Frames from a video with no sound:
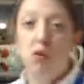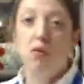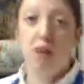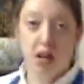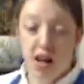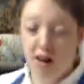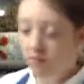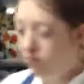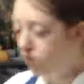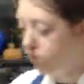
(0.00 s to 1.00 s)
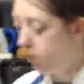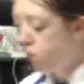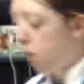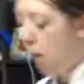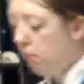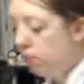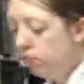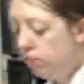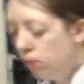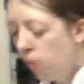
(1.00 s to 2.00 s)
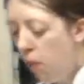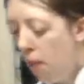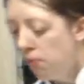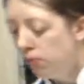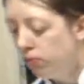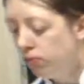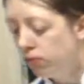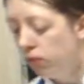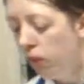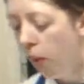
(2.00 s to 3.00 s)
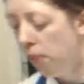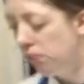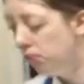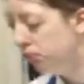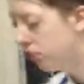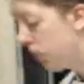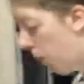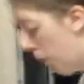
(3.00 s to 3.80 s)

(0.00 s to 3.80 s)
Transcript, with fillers: Monday. Well, I was going to tell you also, so finish explaining